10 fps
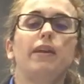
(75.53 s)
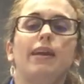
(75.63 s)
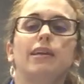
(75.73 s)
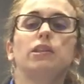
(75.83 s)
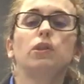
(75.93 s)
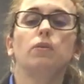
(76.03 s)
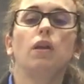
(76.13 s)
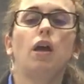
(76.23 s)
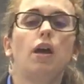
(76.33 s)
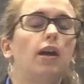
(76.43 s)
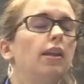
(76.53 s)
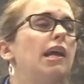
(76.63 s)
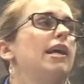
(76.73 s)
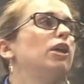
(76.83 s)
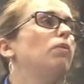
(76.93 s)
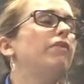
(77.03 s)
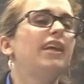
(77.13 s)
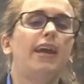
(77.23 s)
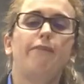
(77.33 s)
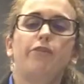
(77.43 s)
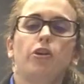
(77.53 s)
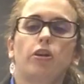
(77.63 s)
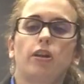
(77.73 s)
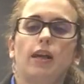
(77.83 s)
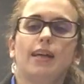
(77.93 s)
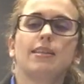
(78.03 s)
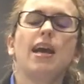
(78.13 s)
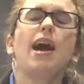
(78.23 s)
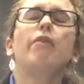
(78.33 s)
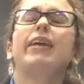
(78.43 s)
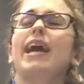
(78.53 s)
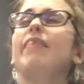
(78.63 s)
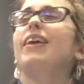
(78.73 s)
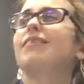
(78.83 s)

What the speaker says: be in their school hall. So with a year 4 class, I'll get the